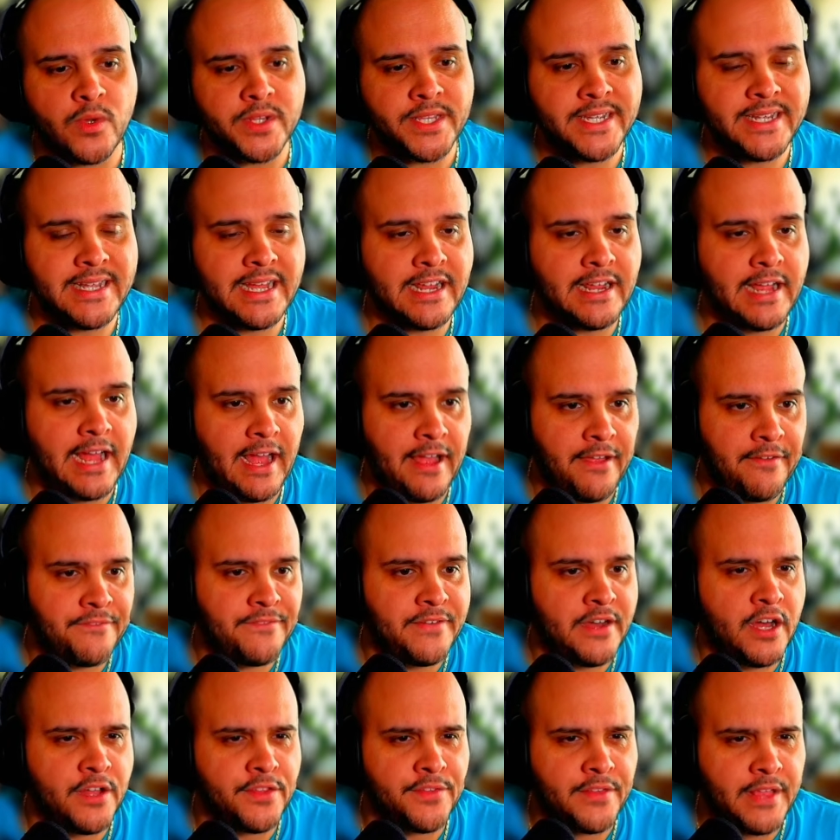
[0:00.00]
One thing I
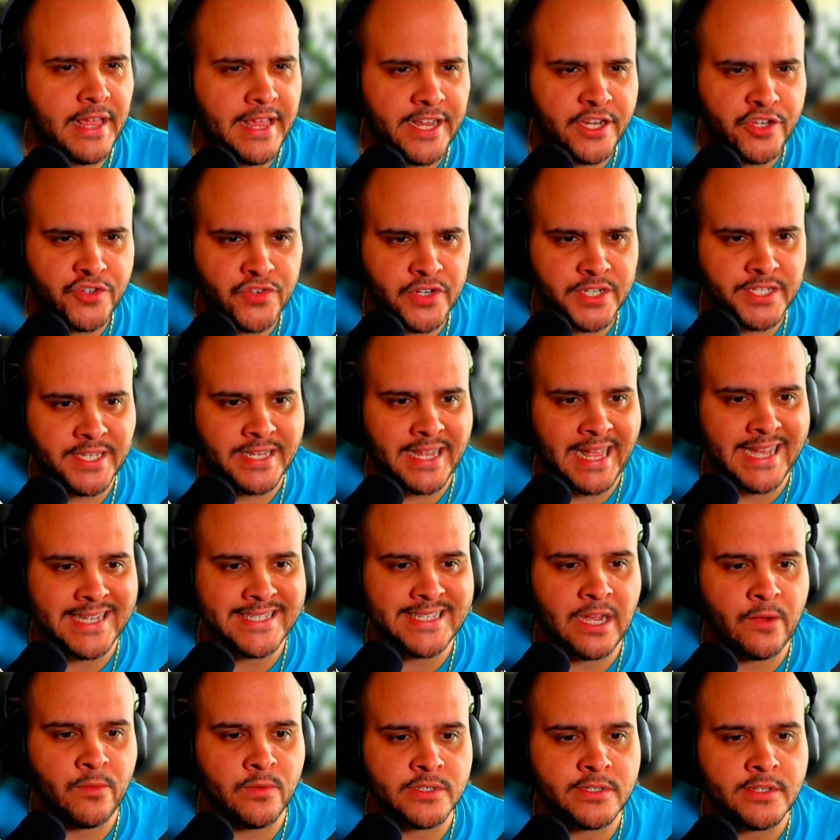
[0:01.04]
found interesting
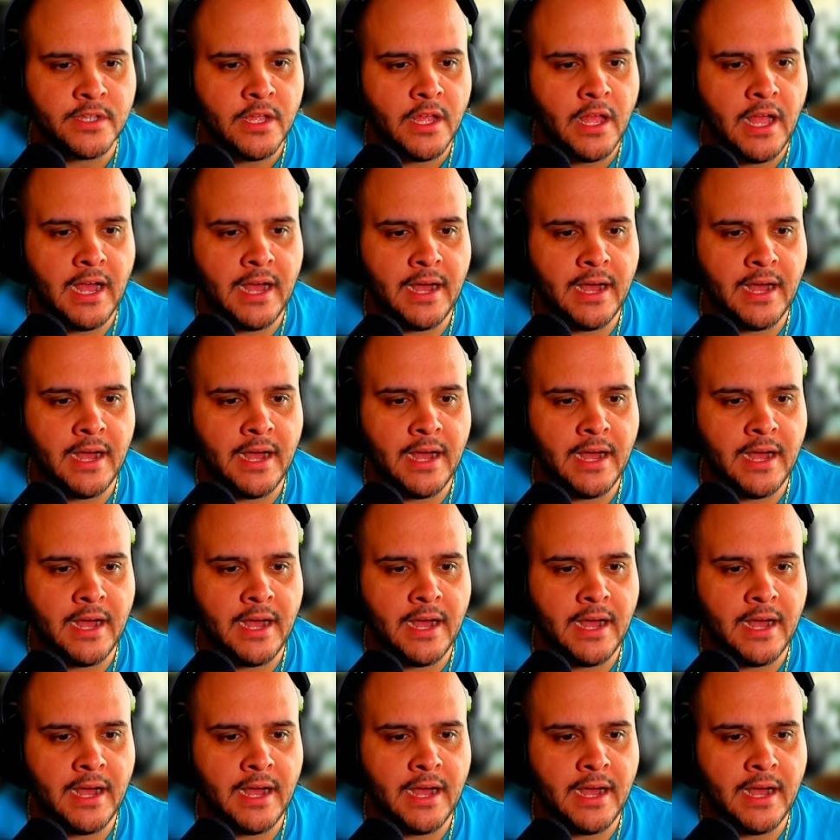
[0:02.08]
as I was